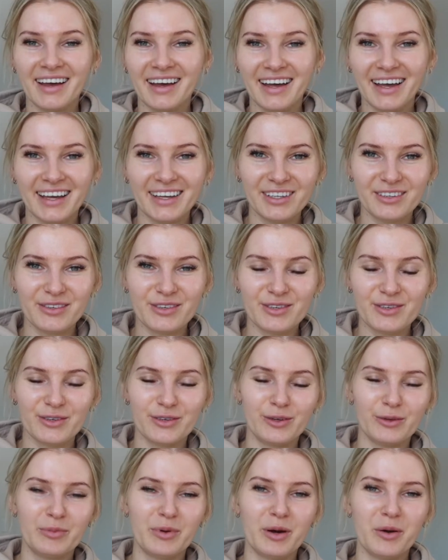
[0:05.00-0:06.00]
Hey
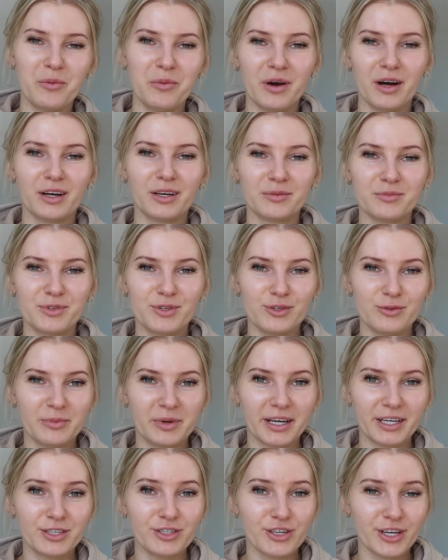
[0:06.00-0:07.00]
YouTube, welcome to
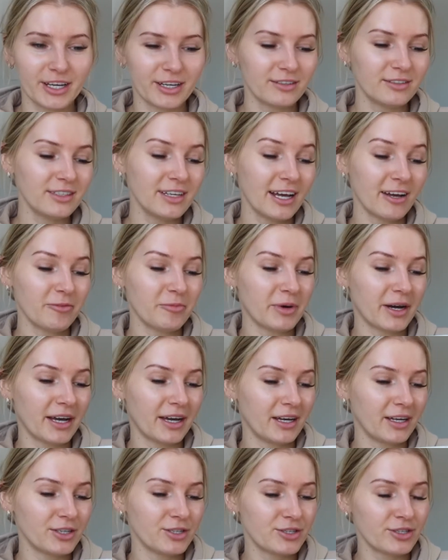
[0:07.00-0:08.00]
my channel. I have
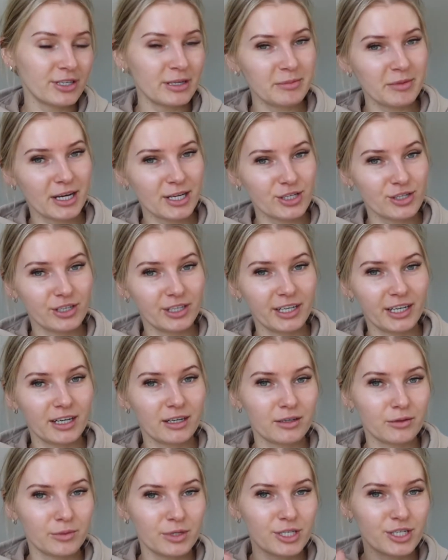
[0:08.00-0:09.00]
my dirty matcha
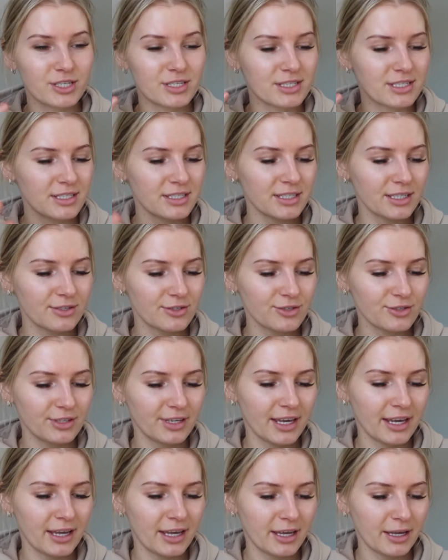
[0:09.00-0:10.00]
here, which is
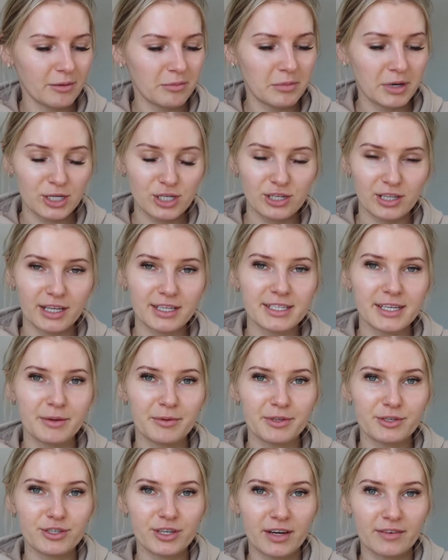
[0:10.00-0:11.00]
essentially a matcha latte
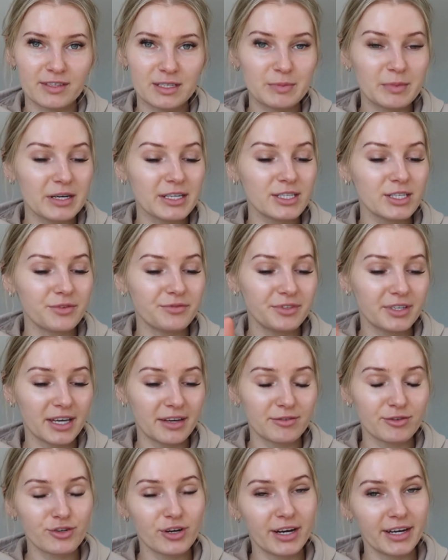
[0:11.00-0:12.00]
with a shot of espresso. If you
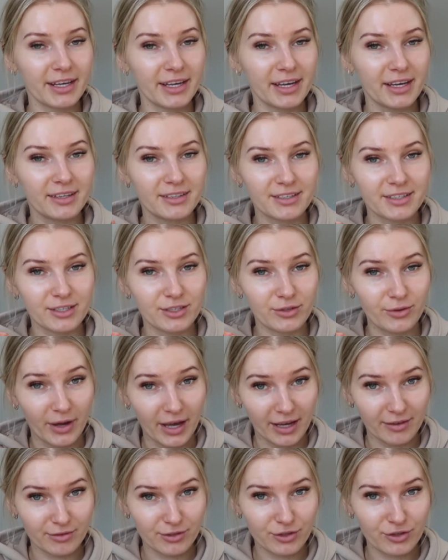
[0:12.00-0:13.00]
haven't tried it yet, you
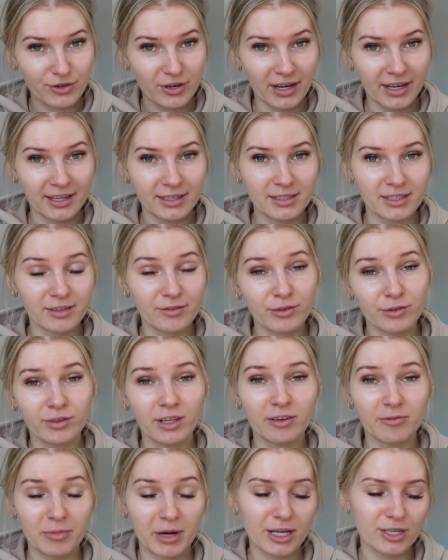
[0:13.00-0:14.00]
have to try it if you
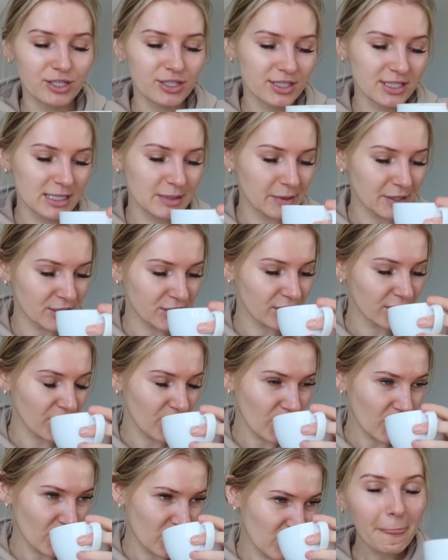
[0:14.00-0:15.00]
love matchas
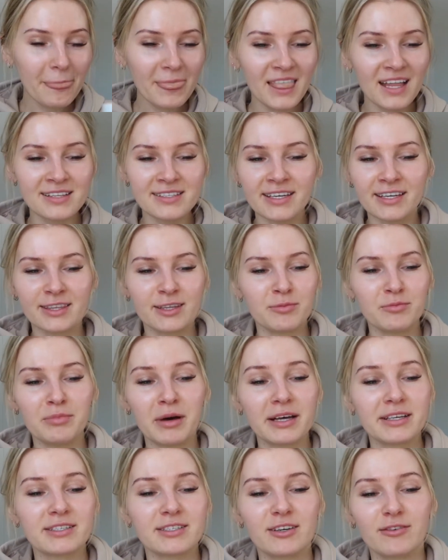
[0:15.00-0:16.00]
especially. It's like the
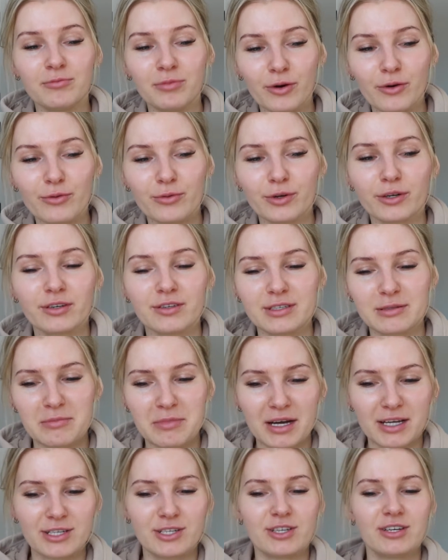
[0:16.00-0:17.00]
best of both worlds,
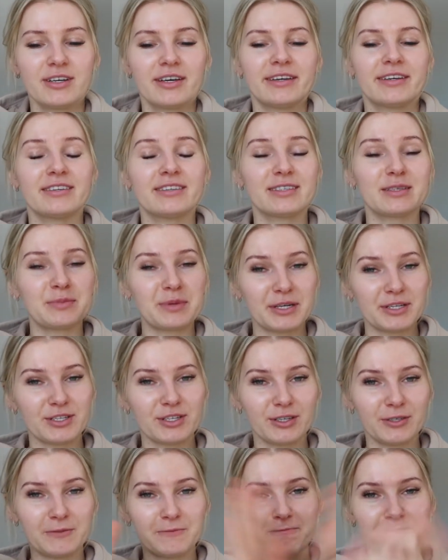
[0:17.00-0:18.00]
matcha and
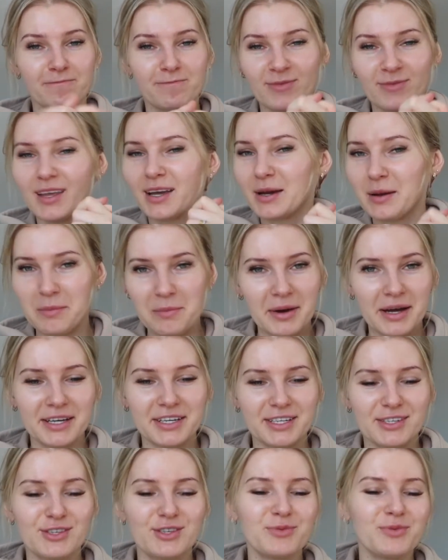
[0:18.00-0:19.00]
espresso
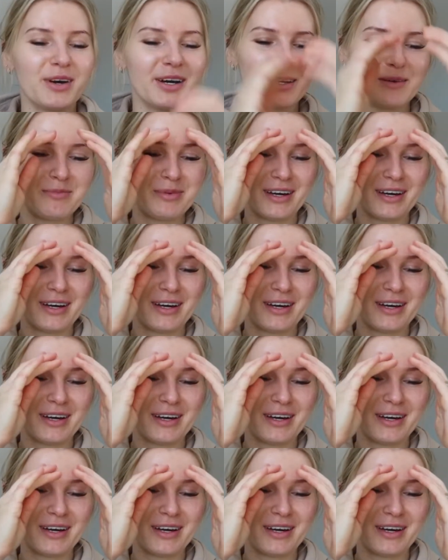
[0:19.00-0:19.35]
combined into one.